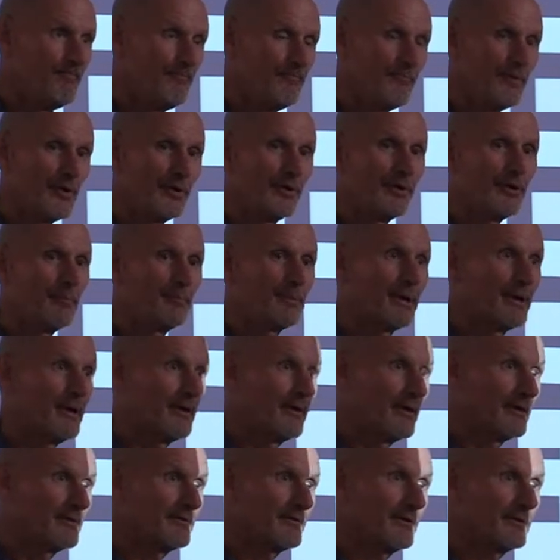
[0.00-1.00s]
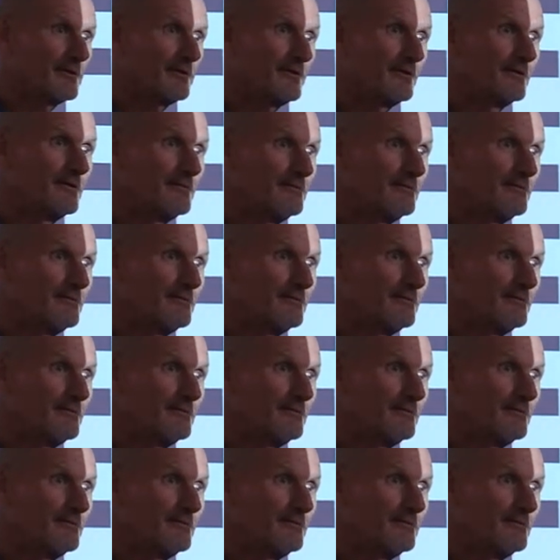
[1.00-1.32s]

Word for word: Very empowering, thank you.